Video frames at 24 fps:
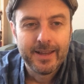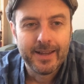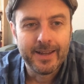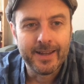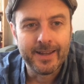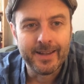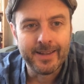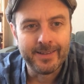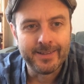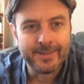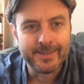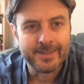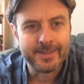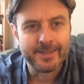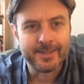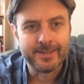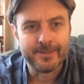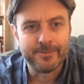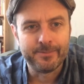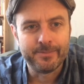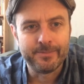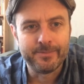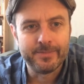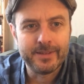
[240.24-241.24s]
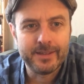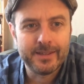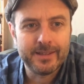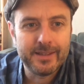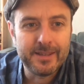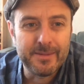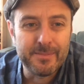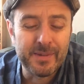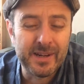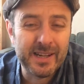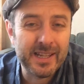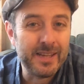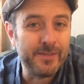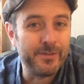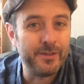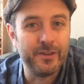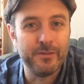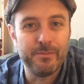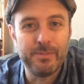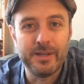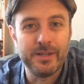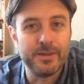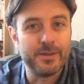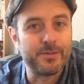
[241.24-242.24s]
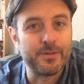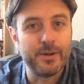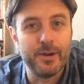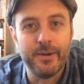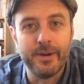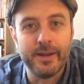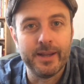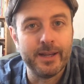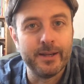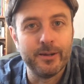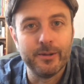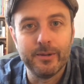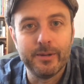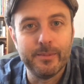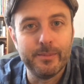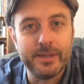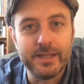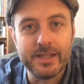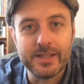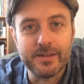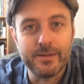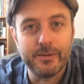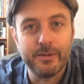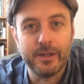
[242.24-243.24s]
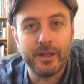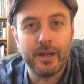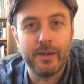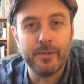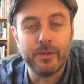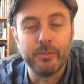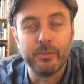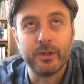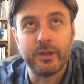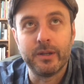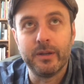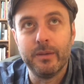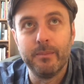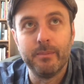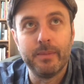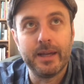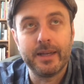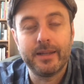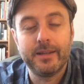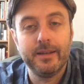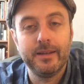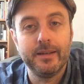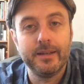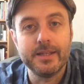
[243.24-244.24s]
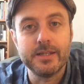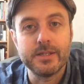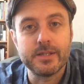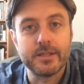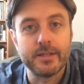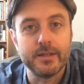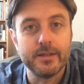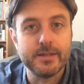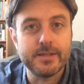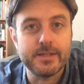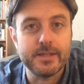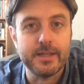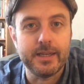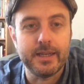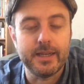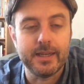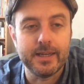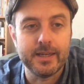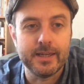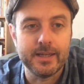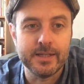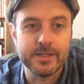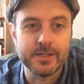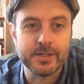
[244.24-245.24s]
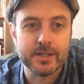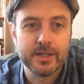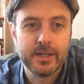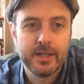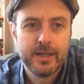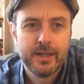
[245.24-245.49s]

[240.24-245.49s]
And it might even have been thrown out. I mean we're going back at least 30 years.